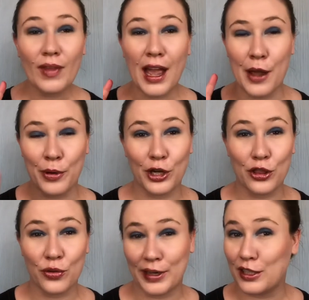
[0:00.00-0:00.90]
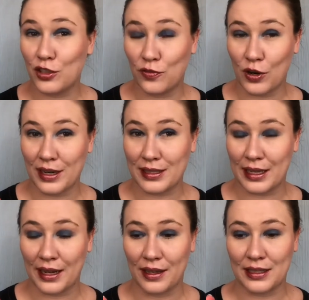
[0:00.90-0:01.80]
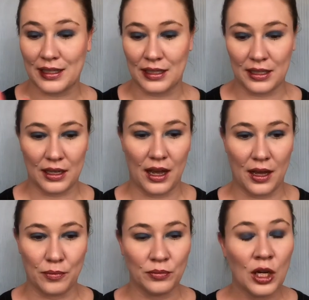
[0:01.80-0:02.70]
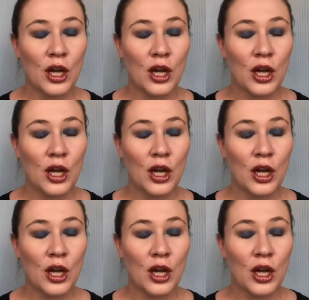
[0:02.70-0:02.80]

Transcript: I put in three Sephora sets, um,